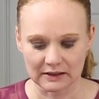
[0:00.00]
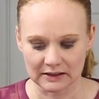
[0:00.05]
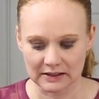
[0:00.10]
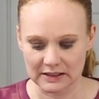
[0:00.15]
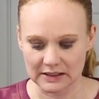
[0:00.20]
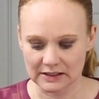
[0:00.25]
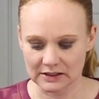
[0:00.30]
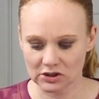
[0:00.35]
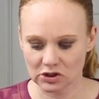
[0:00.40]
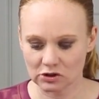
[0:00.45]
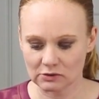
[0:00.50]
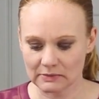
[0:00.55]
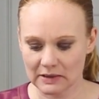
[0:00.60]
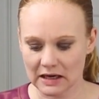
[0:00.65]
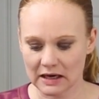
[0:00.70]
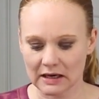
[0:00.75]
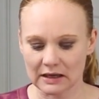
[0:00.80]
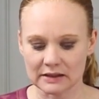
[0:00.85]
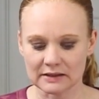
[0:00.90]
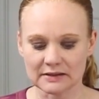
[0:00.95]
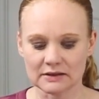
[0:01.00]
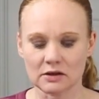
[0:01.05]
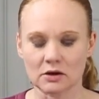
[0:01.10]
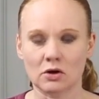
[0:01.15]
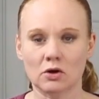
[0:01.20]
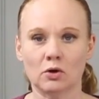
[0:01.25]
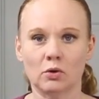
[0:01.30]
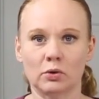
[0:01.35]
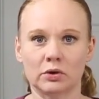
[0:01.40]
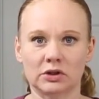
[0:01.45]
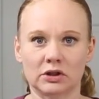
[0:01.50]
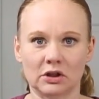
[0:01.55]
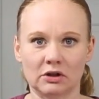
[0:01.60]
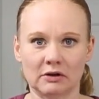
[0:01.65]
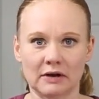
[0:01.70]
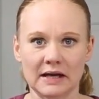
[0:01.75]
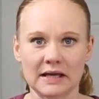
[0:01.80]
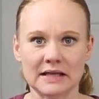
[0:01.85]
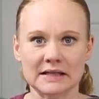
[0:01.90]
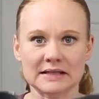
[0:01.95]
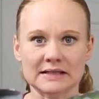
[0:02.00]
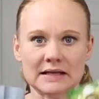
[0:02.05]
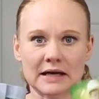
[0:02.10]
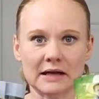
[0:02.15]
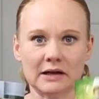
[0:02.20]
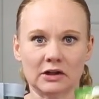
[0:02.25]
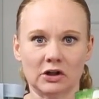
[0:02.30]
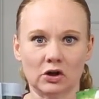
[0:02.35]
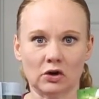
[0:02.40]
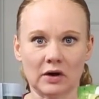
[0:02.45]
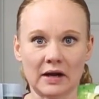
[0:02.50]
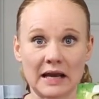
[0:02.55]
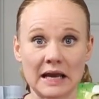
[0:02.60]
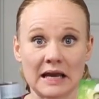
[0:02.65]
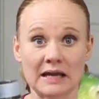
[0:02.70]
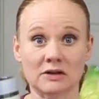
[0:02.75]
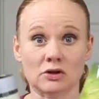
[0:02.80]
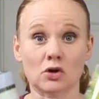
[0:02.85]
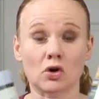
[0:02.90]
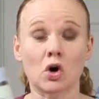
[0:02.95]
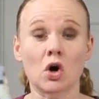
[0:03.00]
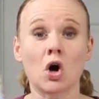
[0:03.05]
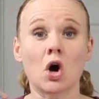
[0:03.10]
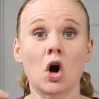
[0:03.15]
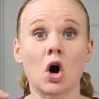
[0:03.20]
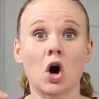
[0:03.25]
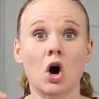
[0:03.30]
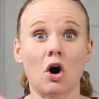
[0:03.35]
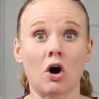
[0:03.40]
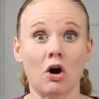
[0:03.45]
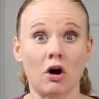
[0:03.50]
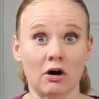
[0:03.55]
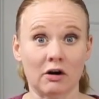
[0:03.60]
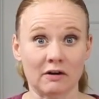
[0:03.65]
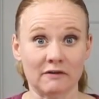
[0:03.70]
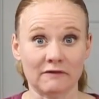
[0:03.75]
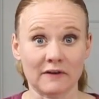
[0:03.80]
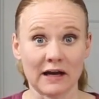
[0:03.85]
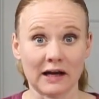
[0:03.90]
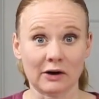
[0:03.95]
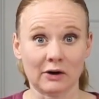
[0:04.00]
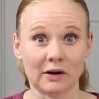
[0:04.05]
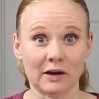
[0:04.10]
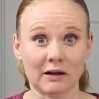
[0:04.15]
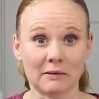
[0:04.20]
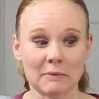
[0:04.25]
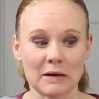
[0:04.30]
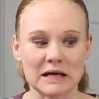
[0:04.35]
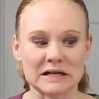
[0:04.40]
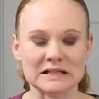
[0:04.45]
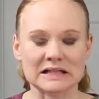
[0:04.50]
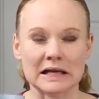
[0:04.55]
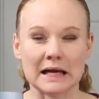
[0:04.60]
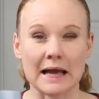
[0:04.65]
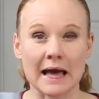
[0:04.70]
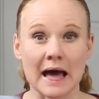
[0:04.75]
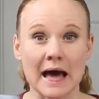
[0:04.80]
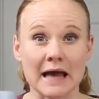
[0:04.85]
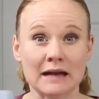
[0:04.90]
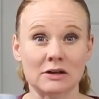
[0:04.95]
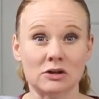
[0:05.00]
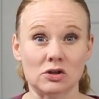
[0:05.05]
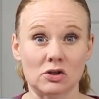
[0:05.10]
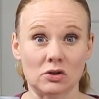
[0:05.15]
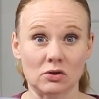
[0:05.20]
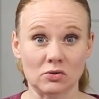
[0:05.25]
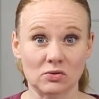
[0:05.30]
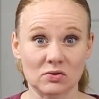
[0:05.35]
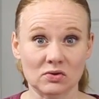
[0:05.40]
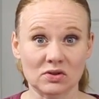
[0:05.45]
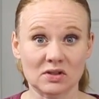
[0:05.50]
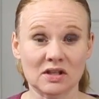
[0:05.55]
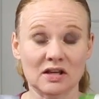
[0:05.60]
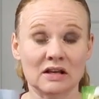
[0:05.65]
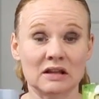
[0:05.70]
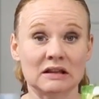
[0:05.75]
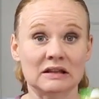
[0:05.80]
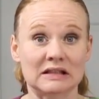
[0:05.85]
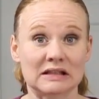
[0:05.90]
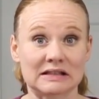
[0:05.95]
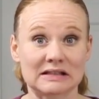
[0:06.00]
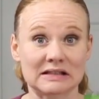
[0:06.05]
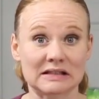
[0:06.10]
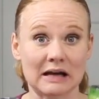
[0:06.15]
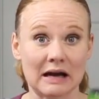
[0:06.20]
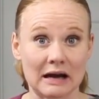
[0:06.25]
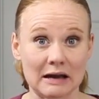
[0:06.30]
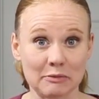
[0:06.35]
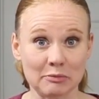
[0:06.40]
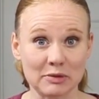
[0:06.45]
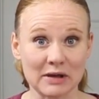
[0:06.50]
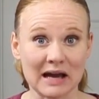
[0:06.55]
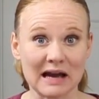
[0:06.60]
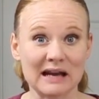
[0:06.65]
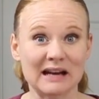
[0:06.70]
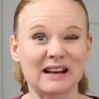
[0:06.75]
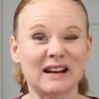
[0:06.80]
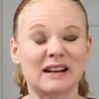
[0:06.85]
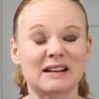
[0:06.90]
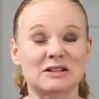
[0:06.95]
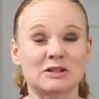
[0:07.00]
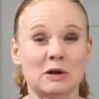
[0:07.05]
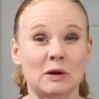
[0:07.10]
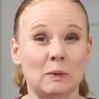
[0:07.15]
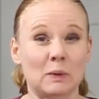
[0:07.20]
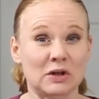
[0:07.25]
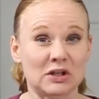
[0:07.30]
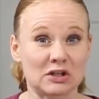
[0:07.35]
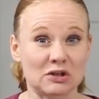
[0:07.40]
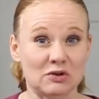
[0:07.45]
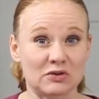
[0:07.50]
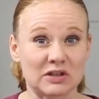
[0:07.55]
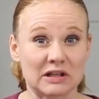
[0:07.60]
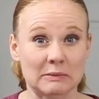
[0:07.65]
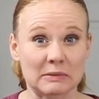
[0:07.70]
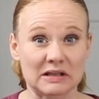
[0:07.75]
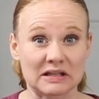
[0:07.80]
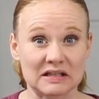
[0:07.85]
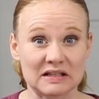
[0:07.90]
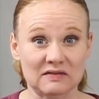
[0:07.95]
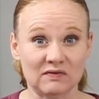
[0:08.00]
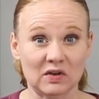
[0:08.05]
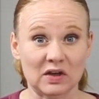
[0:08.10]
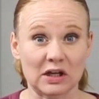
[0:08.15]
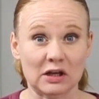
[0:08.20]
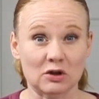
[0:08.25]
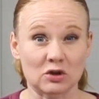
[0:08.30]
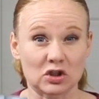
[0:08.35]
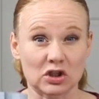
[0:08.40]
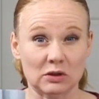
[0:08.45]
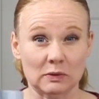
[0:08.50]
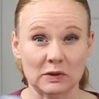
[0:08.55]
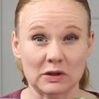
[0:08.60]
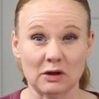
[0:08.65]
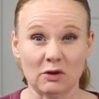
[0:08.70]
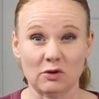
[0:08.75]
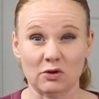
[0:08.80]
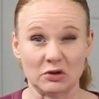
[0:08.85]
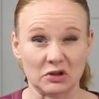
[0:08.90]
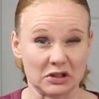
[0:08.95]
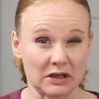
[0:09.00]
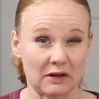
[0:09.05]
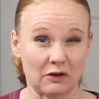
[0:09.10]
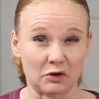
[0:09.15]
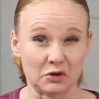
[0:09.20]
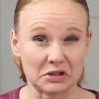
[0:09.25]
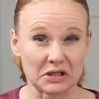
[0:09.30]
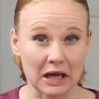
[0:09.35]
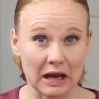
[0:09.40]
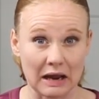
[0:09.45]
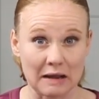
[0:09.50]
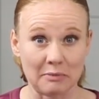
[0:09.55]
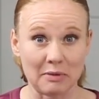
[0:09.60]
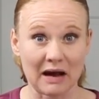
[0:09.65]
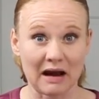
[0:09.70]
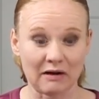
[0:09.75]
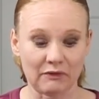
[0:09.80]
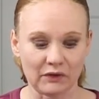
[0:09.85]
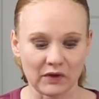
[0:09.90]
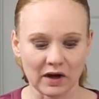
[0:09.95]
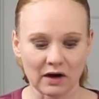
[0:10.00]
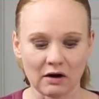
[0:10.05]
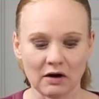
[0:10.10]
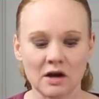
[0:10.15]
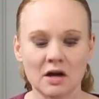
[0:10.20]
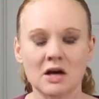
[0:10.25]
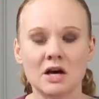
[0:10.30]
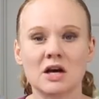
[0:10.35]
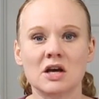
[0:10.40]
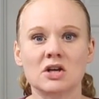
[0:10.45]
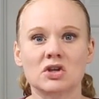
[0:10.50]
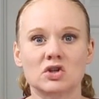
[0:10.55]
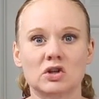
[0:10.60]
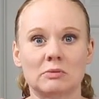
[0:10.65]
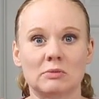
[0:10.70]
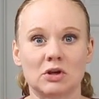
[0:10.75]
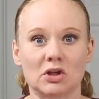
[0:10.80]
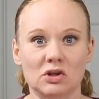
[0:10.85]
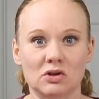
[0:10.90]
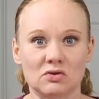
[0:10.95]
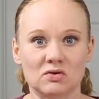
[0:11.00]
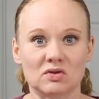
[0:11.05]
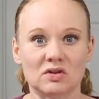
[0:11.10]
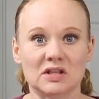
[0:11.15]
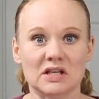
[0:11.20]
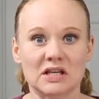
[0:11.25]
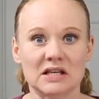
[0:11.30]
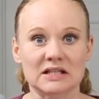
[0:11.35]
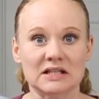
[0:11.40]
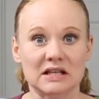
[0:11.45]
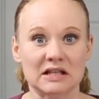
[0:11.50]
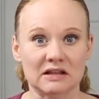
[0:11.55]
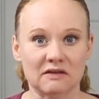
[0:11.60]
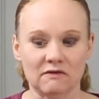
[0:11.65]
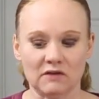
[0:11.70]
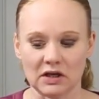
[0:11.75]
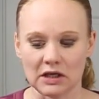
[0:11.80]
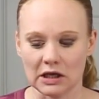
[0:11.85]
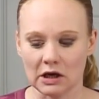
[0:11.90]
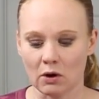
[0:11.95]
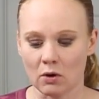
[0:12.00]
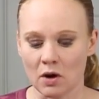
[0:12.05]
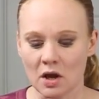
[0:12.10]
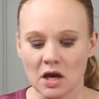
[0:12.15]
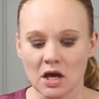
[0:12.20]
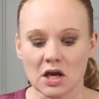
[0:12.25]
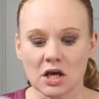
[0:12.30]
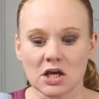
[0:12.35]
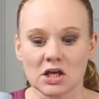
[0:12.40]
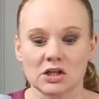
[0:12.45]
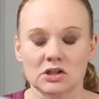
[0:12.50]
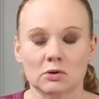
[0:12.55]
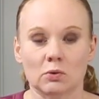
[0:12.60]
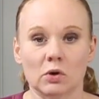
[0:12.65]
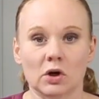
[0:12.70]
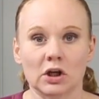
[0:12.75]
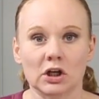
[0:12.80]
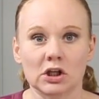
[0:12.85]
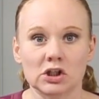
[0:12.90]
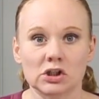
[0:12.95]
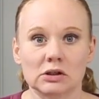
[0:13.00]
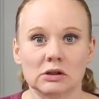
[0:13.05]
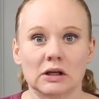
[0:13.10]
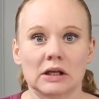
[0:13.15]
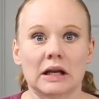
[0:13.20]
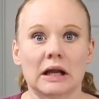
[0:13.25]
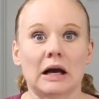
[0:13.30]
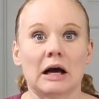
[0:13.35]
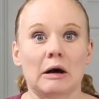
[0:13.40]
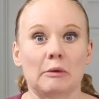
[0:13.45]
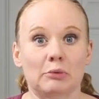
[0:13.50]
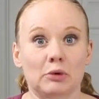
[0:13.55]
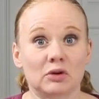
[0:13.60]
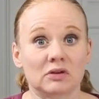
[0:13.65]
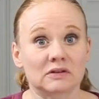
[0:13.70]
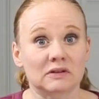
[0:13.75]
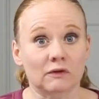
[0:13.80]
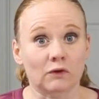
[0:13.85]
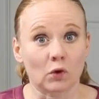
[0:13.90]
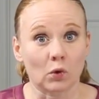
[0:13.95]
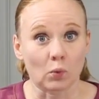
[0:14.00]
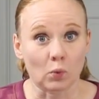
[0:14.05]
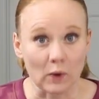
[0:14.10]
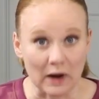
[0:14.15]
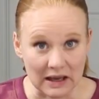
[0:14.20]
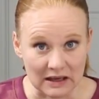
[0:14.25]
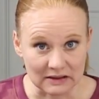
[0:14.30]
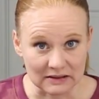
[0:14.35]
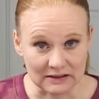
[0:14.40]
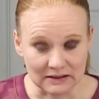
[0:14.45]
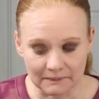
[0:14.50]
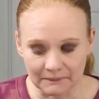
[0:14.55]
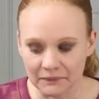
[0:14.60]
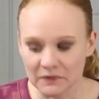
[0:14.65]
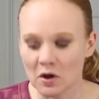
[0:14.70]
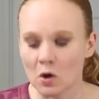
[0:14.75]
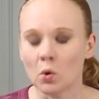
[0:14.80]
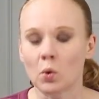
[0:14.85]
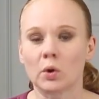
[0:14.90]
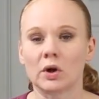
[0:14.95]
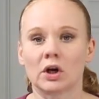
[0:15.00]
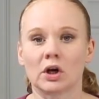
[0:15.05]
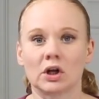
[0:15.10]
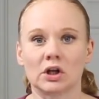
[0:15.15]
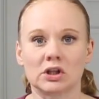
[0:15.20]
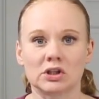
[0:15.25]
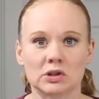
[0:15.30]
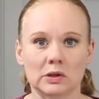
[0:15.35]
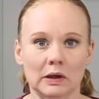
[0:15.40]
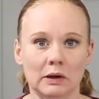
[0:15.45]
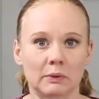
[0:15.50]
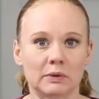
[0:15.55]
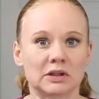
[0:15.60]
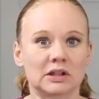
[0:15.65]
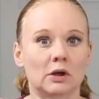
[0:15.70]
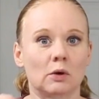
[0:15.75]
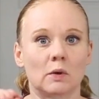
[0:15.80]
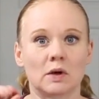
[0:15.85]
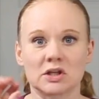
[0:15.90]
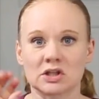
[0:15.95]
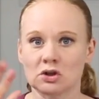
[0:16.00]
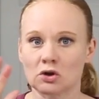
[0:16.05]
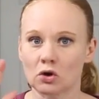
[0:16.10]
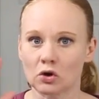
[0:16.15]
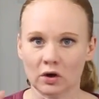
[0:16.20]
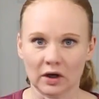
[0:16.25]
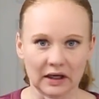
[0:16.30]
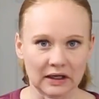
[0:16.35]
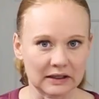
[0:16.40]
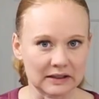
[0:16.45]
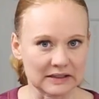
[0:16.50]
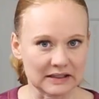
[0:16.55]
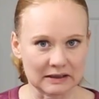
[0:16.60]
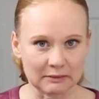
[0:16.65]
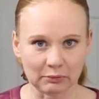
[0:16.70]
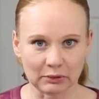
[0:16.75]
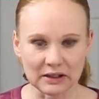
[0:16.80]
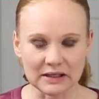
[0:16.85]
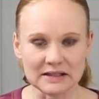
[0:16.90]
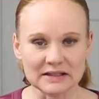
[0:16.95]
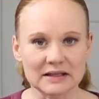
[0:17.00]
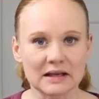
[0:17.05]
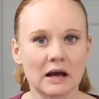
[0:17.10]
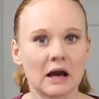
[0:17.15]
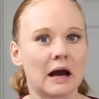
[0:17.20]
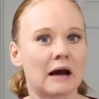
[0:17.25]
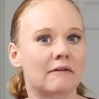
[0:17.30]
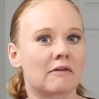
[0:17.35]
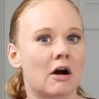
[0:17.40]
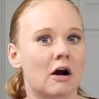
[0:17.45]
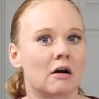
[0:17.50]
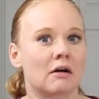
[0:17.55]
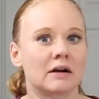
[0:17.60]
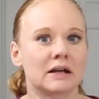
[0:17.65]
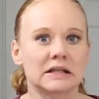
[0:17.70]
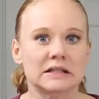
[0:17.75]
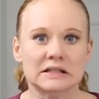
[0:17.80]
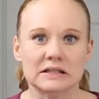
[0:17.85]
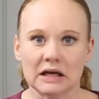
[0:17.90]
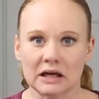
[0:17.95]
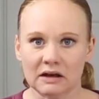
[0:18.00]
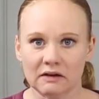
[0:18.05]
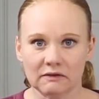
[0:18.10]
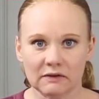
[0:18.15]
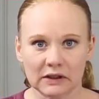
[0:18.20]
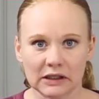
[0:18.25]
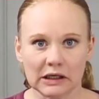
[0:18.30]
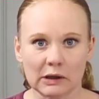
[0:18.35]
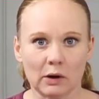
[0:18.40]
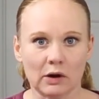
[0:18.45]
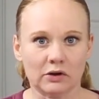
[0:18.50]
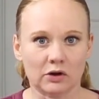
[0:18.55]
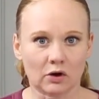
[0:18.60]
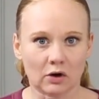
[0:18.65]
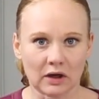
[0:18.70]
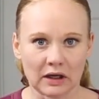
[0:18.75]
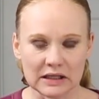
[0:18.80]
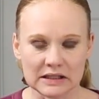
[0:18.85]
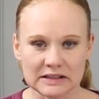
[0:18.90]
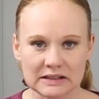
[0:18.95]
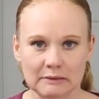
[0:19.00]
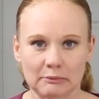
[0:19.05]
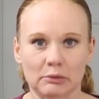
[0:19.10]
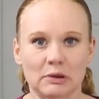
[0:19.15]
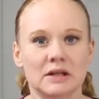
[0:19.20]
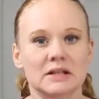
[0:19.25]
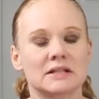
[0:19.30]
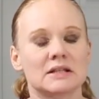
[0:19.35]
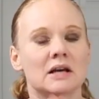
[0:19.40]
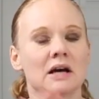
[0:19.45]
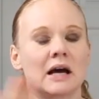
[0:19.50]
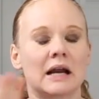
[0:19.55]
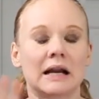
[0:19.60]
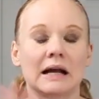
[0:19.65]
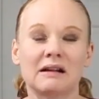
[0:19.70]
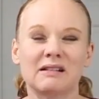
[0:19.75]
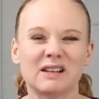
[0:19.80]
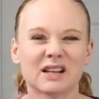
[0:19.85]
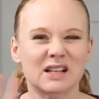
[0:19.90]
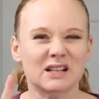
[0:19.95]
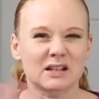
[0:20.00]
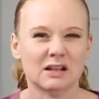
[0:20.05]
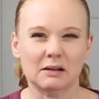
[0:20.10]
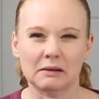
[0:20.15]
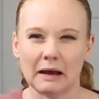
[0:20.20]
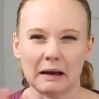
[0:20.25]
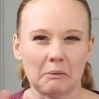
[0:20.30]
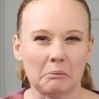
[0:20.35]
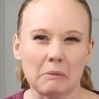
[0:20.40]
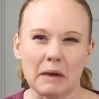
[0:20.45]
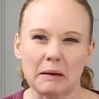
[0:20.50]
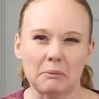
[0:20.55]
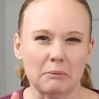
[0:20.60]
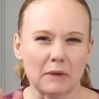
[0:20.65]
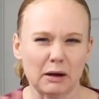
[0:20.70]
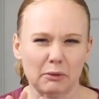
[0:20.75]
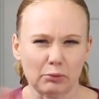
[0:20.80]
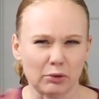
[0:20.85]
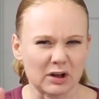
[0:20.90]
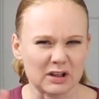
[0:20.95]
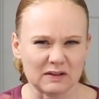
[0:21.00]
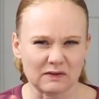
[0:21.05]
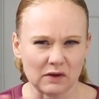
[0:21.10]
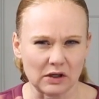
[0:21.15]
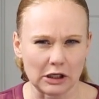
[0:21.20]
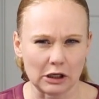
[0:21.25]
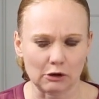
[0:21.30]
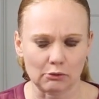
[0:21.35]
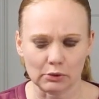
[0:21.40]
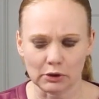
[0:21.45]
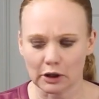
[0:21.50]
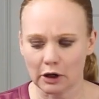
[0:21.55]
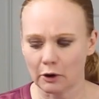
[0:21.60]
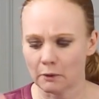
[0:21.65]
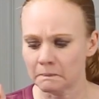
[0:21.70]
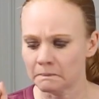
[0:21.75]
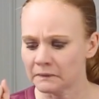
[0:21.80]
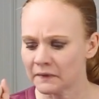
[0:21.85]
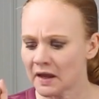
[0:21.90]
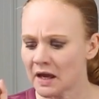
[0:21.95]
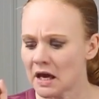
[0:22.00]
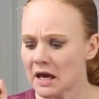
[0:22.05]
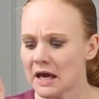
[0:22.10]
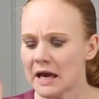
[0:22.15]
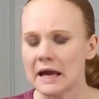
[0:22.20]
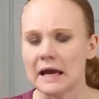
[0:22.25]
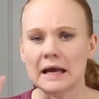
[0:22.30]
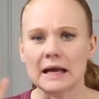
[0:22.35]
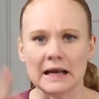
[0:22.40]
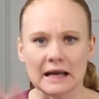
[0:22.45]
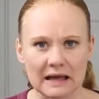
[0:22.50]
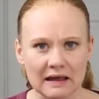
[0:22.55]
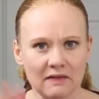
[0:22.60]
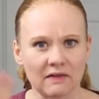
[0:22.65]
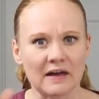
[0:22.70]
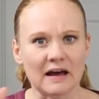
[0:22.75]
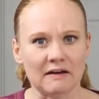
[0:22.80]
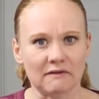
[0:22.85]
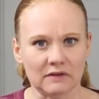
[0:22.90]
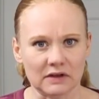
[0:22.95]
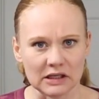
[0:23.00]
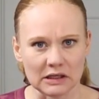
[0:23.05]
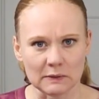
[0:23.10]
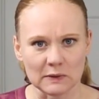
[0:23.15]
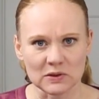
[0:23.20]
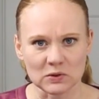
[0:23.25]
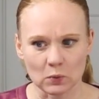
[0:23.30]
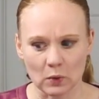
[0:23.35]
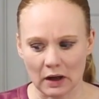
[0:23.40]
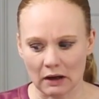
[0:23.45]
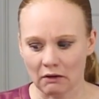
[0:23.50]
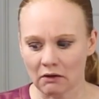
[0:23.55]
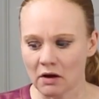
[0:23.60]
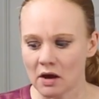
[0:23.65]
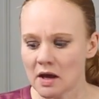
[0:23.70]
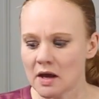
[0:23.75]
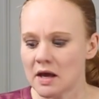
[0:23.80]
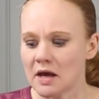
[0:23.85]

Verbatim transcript: These two mugs with the gray inside and the gray handle are in fact Cricut mugs, and I hadn't used this type yet, and so I wanted to use them in this video so you would know there's another type out there. So I'm gonna use these in the video. So we're gonna do it a couple of different ways. We are gonna do it with the original Cricut templates. I've already done a video on the Cricut templates and I'll link to like my mug press video below and that video as well.